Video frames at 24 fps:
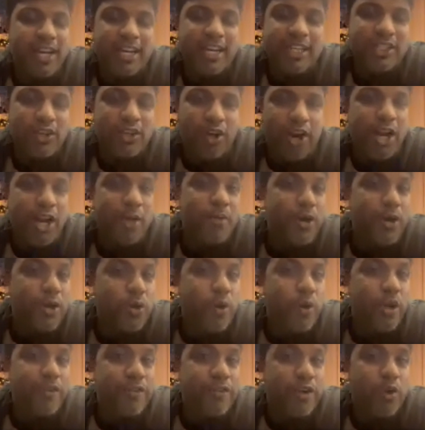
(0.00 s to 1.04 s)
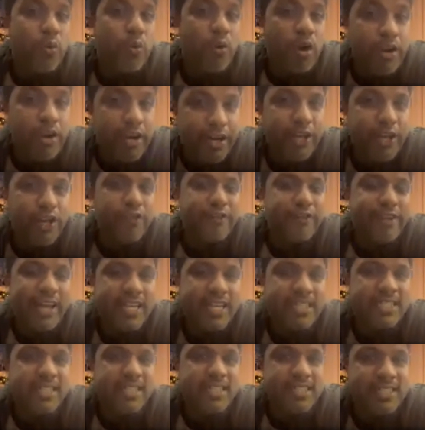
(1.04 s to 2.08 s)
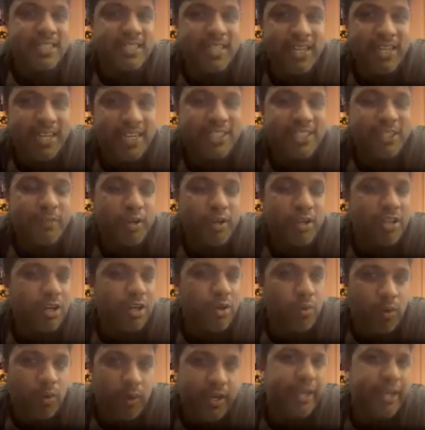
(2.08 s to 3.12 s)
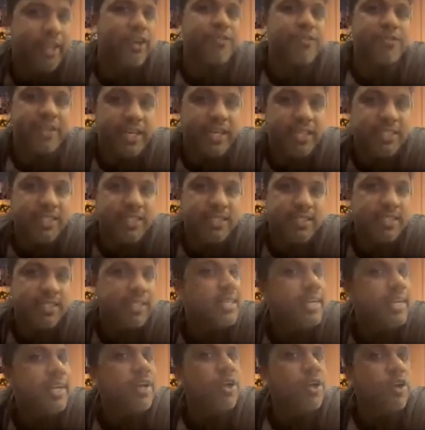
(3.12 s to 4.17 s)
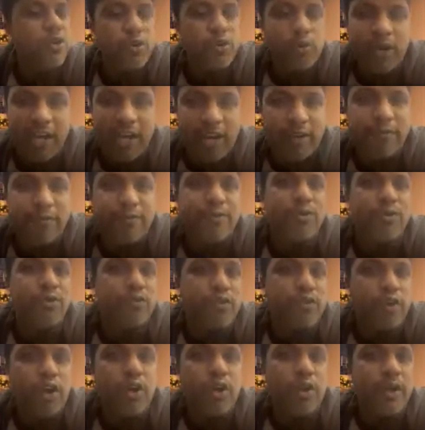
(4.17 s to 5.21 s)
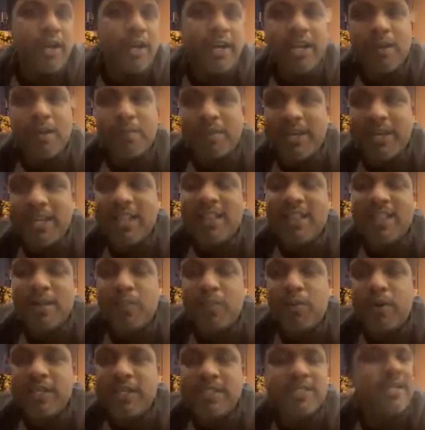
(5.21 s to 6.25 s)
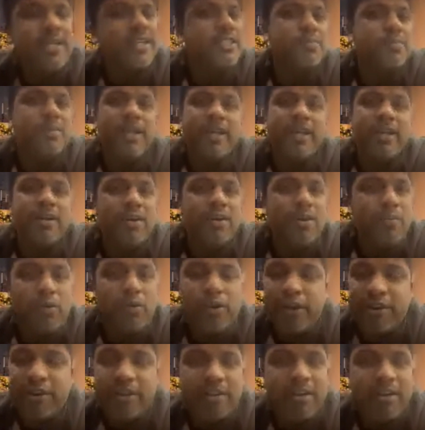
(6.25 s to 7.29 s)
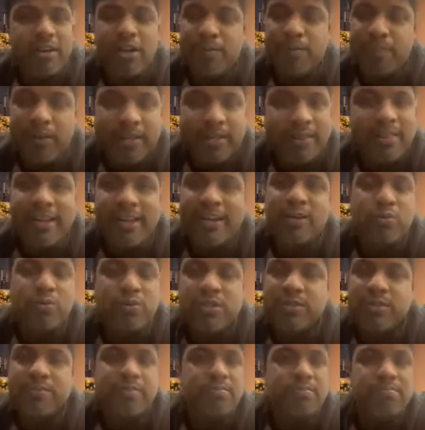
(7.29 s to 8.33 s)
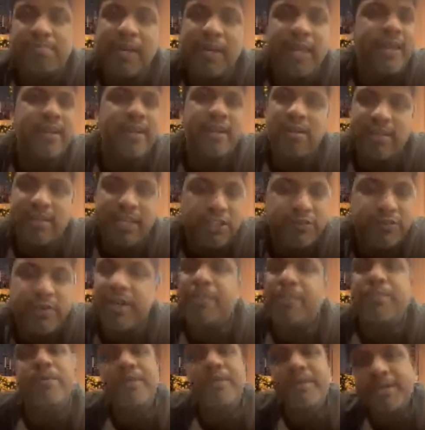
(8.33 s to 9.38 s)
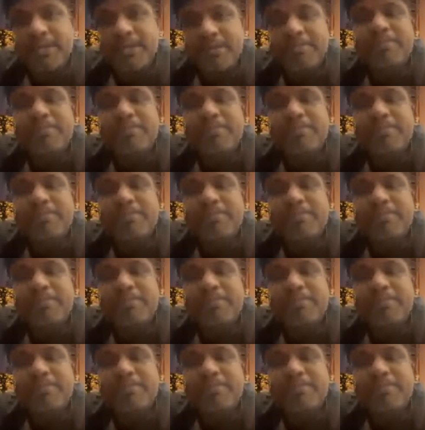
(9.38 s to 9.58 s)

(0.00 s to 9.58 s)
it is not about going for quantity of cases. It's about the quality of cases. You have to follow it up till the boy starts playing, a boy or a girl or athlete who's playing. That's very important.